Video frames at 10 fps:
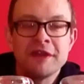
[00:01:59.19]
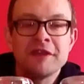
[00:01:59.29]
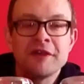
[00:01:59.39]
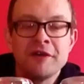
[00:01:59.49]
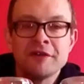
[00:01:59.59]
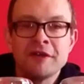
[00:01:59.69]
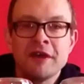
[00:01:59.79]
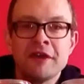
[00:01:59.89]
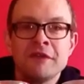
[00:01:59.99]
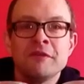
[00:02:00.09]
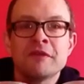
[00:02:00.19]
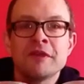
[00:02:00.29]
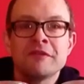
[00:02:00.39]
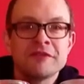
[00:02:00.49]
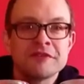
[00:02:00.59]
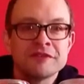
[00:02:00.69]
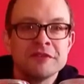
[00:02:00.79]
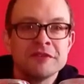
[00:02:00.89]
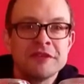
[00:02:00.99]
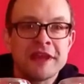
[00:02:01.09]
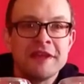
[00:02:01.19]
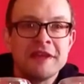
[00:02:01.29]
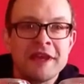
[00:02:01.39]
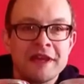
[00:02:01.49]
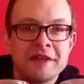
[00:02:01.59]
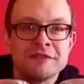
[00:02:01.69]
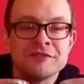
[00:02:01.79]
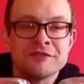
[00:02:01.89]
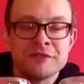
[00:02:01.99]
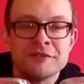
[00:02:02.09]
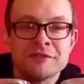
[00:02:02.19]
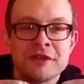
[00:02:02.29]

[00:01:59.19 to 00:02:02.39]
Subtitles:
either online or in official Yankee Candle stores